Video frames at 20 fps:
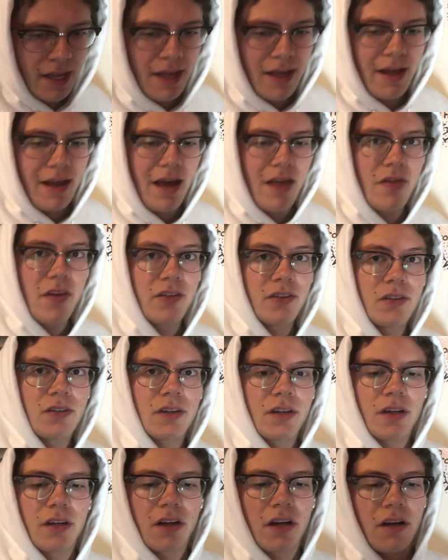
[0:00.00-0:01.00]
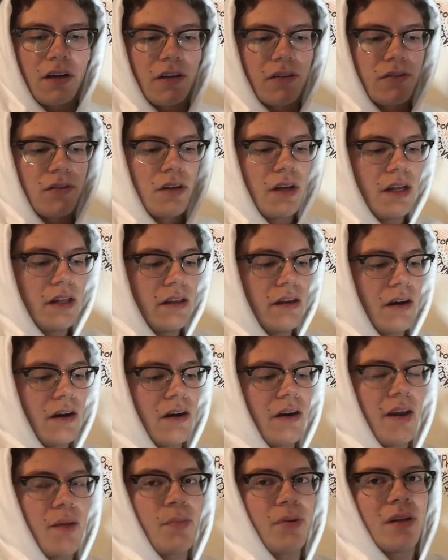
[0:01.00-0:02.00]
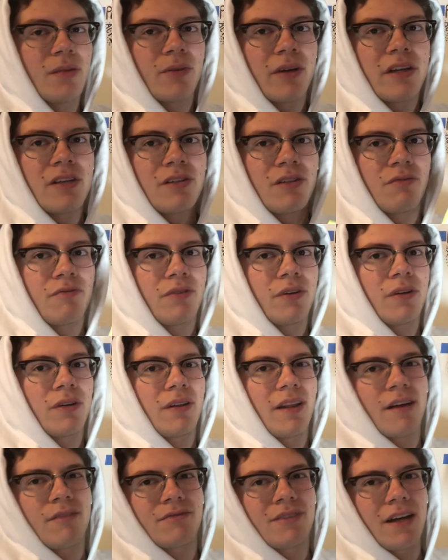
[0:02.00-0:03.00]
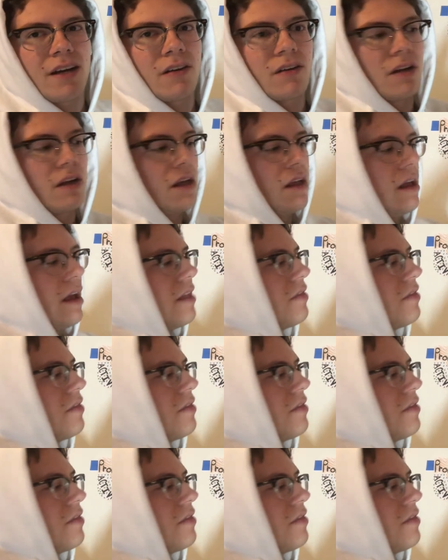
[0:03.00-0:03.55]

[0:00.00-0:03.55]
And this is going to cause the RNA polymerase to feel left out, and